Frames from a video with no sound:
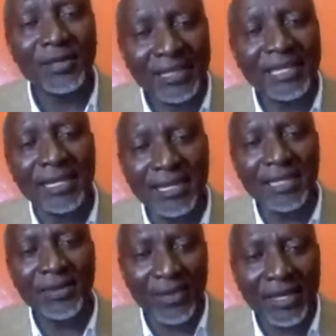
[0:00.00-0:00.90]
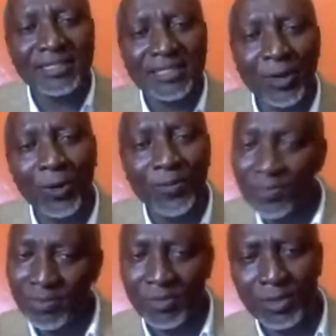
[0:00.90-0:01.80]
Guinea is so,
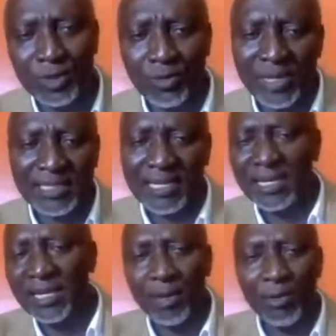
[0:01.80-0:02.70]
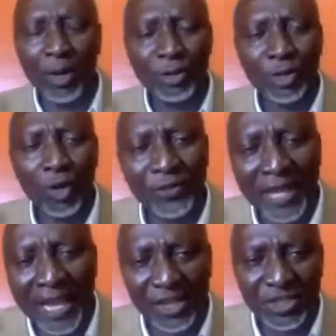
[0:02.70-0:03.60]
you saw recently they were also on
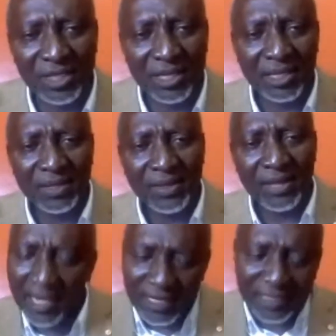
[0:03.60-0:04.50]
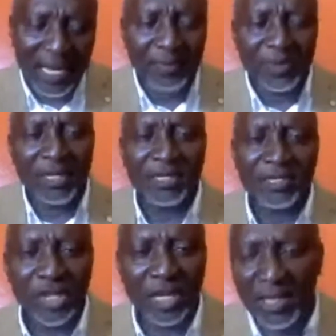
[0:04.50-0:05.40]
the edge. Anytime Guinea
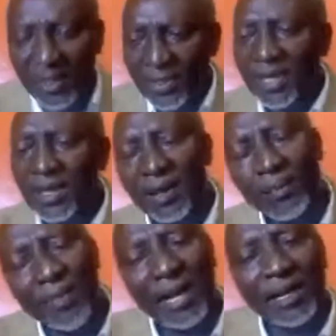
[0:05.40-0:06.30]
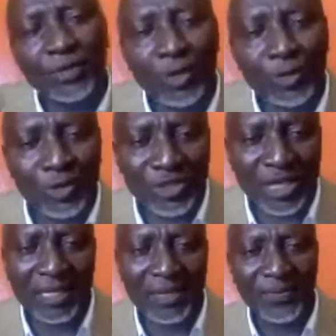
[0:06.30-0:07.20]
is shaking, Mali is also
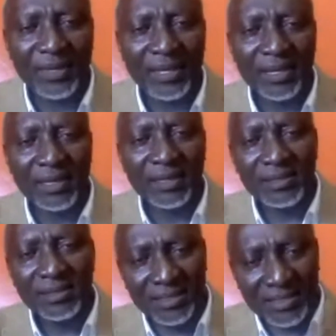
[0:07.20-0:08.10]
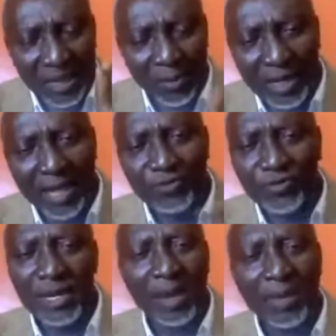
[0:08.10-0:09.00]
shaking. Civil
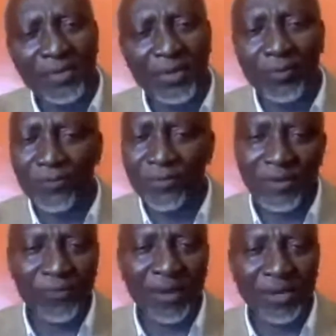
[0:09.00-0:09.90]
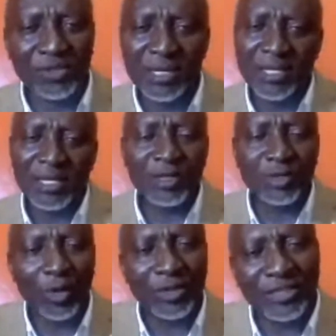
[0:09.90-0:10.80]
country among the French is
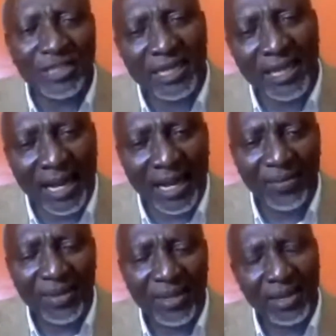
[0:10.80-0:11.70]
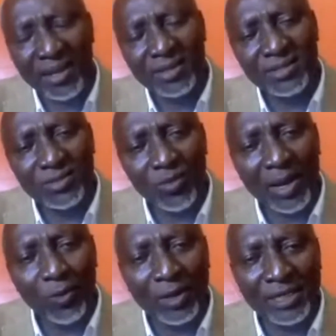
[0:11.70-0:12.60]
only Senegal. And
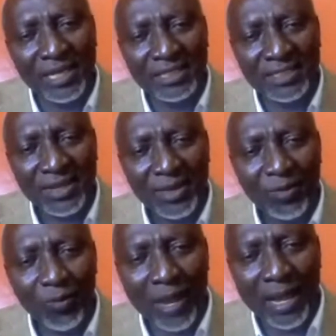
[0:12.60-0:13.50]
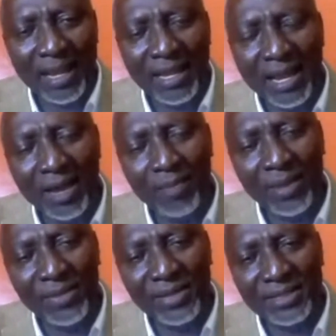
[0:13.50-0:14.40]
one wonders why our
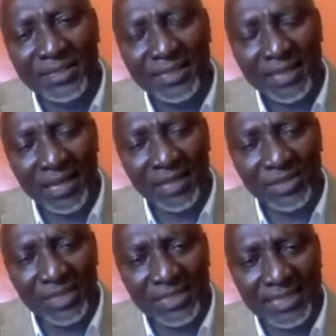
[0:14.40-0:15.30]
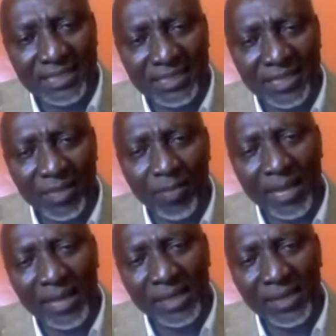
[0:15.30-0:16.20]
brothers and sisters in
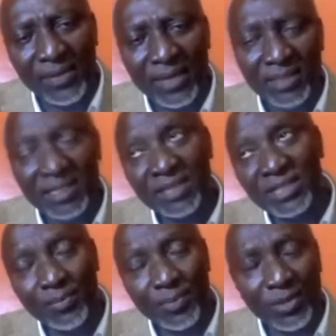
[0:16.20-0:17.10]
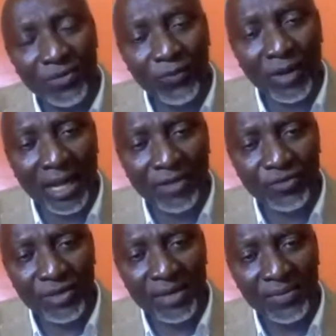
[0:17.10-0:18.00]
Mali, such a beautiful
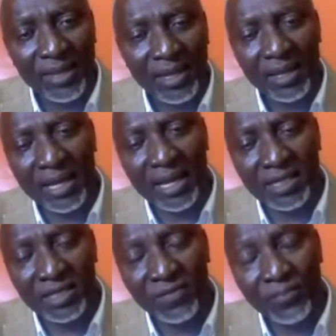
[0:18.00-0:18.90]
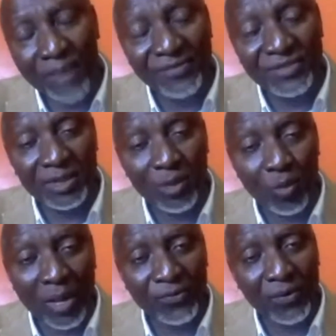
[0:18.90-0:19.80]
country, now they deprived
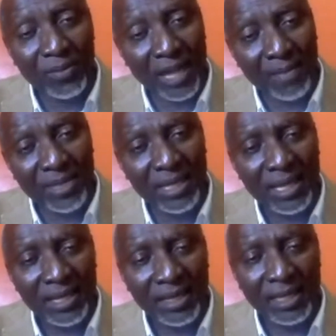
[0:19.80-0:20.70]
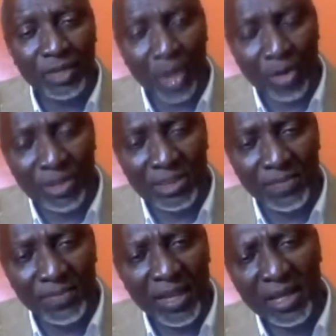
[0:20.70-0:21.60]
the world from coming. The
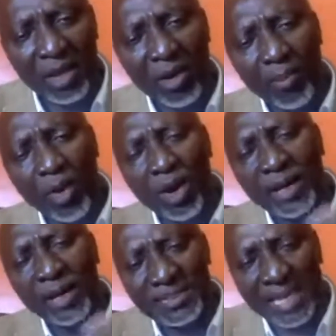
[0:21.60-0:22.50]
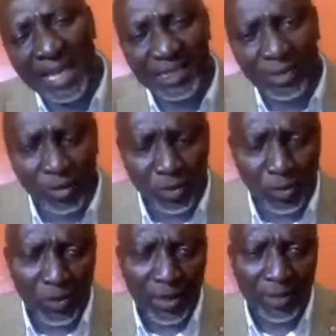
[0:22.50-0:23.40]
tourism, they were more or less tethered to